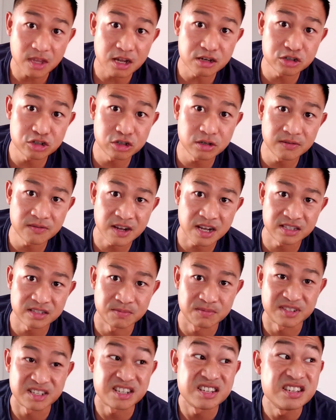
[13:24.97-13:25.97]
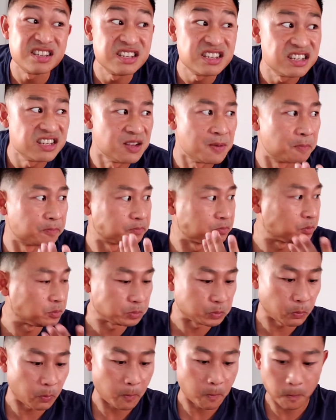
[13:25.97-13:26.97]
should have had some tea.
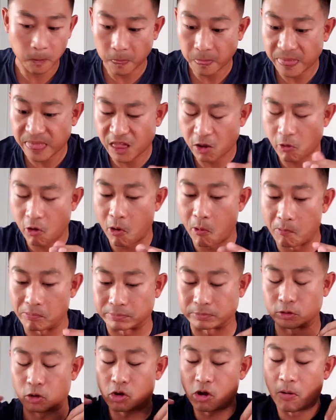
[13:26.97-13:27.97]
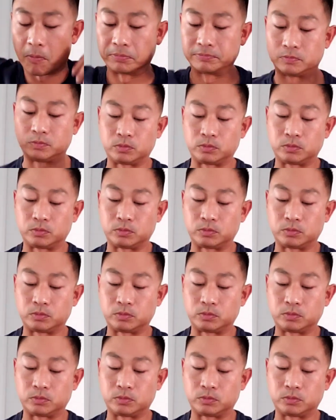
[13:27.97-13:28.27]
Okay.